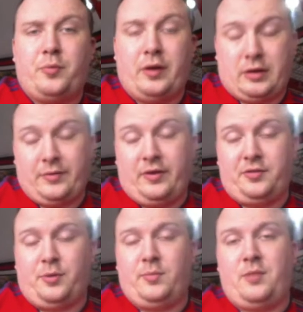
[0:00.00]
well, currently
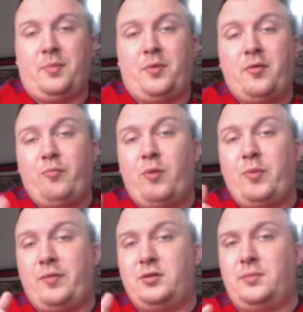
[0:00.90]
off the moment, when
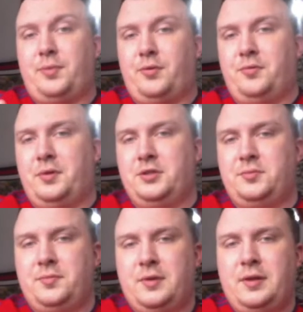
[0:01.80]
we're on the ball,
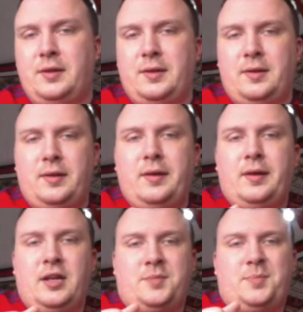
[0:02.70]

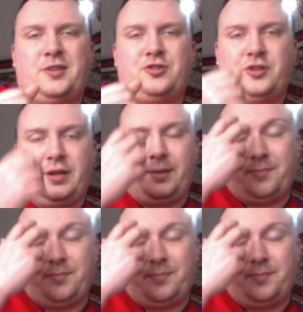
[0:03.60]
especially,